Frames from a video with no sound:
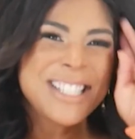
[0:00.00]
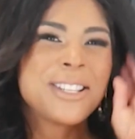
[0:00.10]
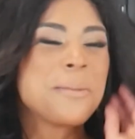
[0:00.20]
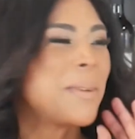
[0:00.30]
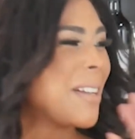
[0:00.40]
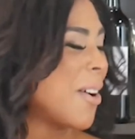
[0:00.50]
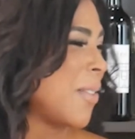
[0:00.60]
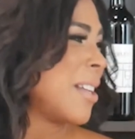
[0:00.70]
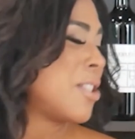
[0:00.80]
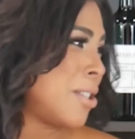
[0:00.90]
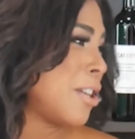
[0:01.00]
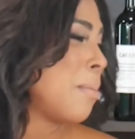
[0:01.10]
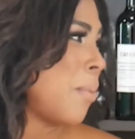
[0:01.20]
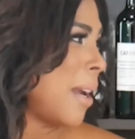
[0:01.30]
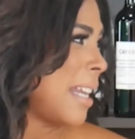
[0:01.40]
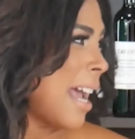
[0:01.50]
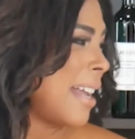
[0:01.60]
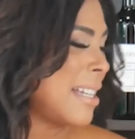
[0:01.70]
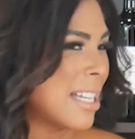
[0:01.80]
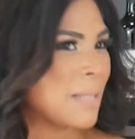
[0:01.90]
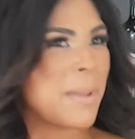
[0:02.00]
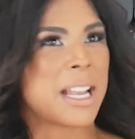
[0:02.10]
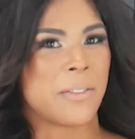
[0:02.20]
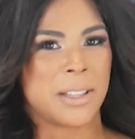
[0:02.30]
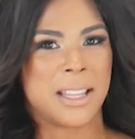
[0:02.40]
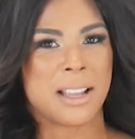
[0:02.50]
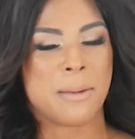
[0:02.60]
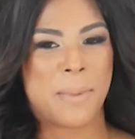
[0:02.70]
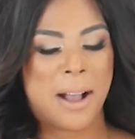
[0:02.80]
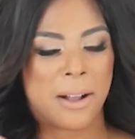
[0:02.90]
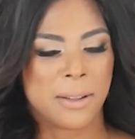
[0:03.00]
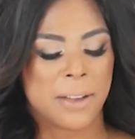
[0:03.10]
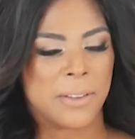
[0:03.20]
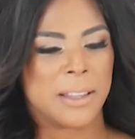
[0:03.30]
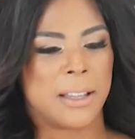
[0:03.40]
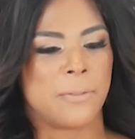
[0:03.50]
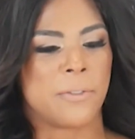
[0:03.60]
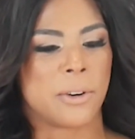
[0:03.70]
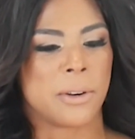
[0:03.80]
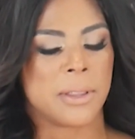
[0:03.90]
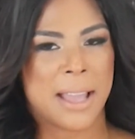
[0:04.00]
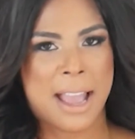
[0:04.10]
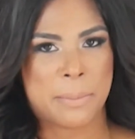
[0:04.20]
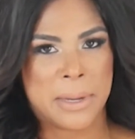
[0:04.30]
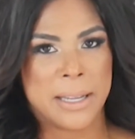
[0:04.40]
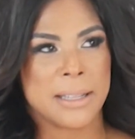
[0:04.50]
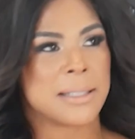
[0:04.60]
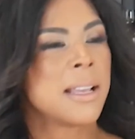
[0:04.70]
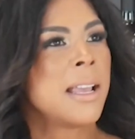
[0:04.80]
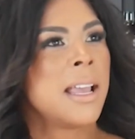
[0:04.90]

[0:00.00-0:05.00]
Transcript: So, but to your point, it does make everything compile, everything for the happiness.